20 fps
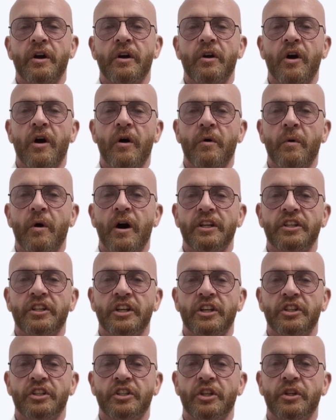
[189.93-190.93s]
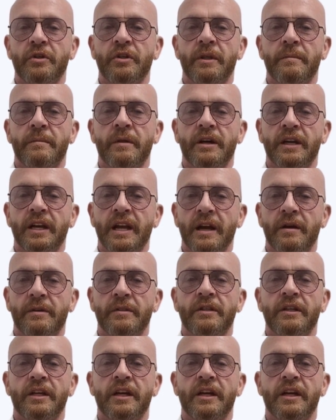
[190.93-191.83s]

Not quite Judge Judy, but close.